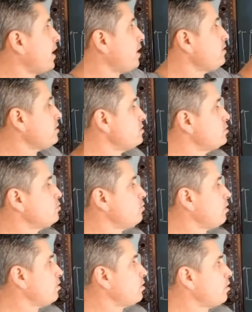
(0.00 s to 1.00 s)
We add this
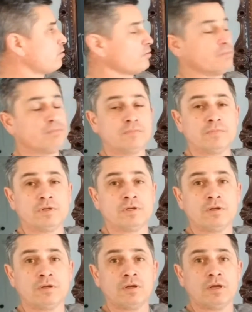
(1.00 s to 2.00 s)
to our garden
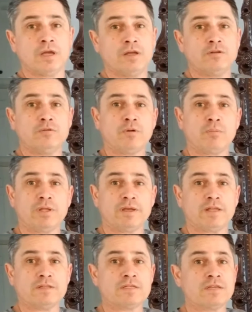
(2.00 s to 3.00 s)
and to our
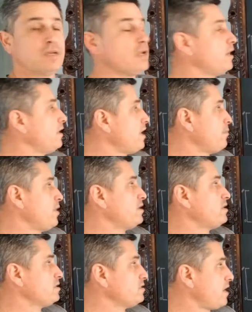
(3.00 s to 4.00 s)
plants, and that
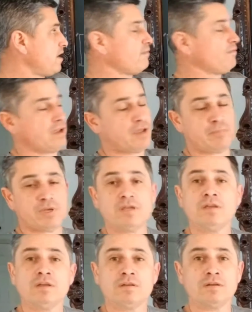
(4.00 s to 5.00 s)
makes us have
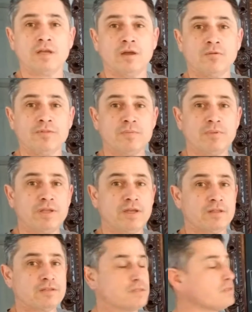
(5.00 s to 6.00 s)
happy, healthy
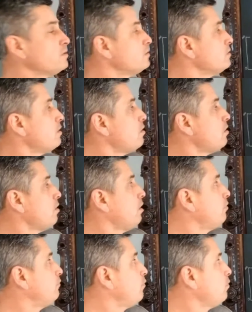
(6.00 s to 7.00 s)
plants.
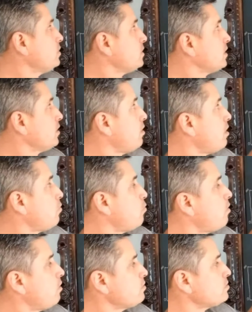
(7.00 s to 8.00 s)
Unfortunately, a lot
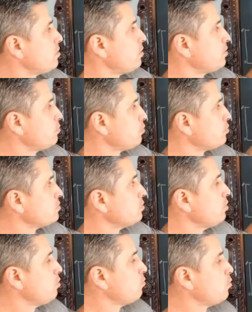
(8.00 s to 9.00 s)
of water
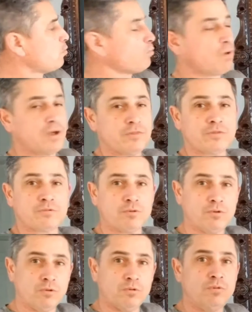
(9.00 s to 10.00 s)
solubles will run
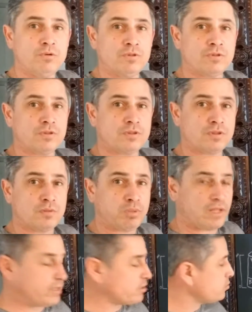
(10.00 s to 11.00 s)
through the
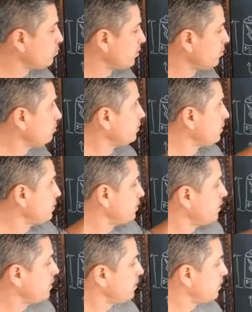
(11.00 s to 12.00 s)
plant soil
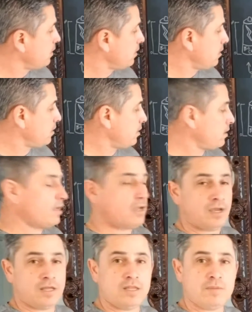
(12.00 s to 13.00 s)

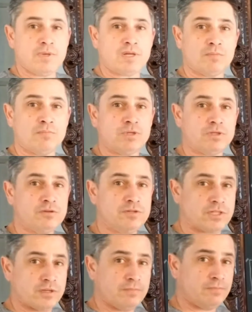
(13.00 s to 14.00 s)
and they become
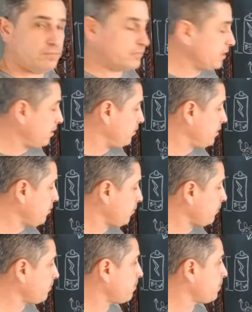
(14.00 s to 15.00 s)
pollution down
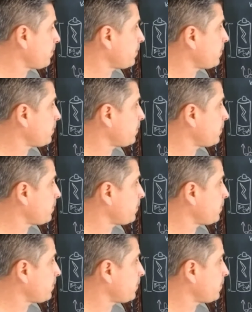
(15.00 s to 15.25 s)
here.